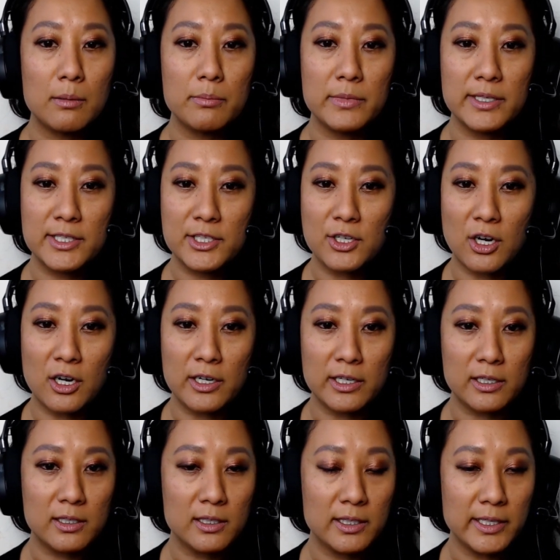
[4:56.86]
discard
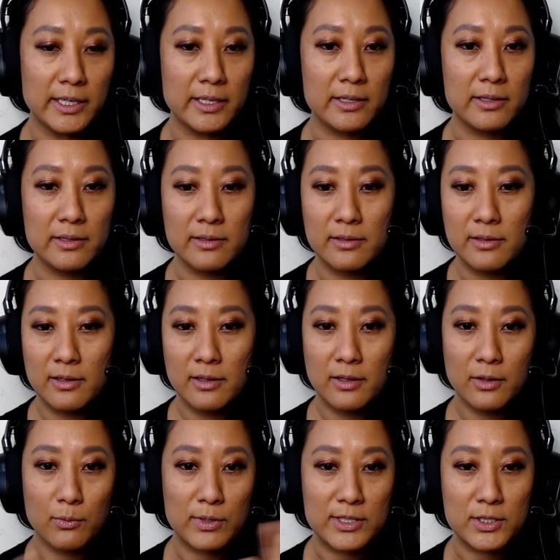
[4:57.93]
and clean
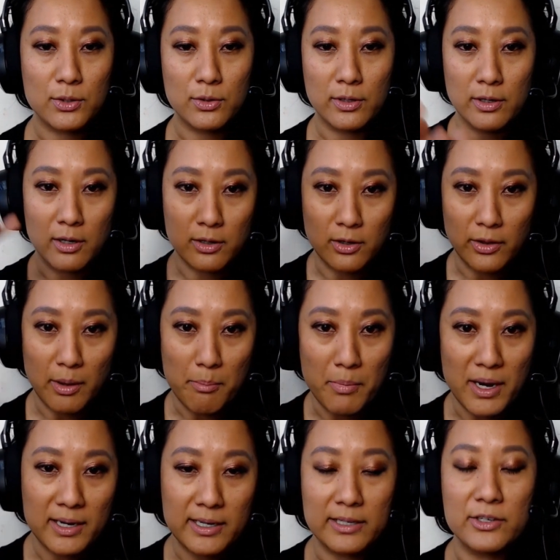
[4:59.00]
what's going on, all that
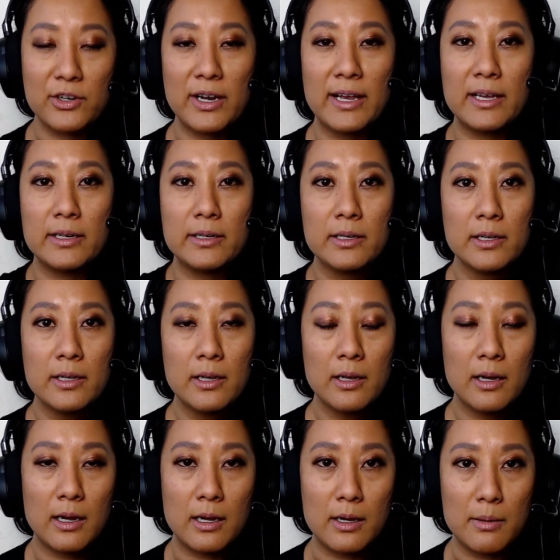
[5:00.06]
muck in your head,
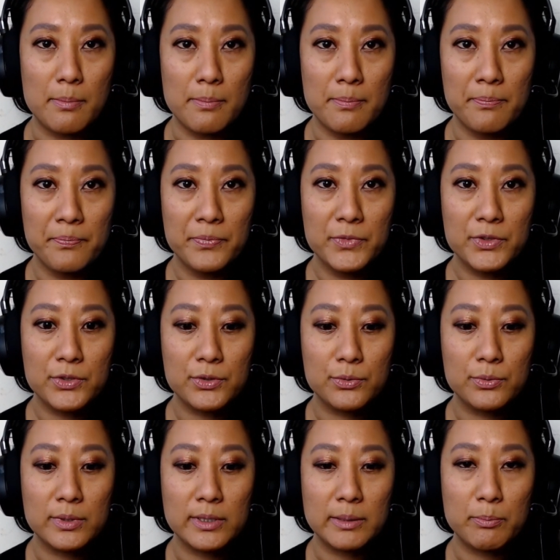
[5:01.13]
to
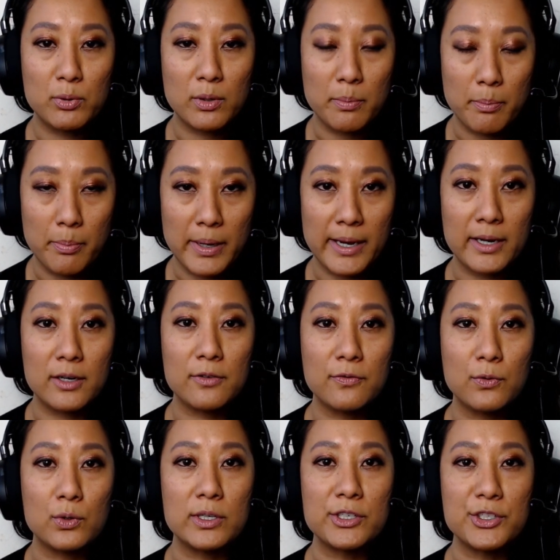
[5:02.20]
really prepare
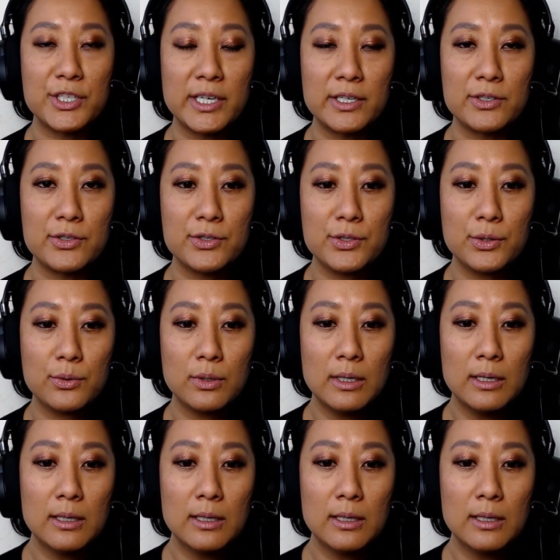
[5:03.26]
for change. So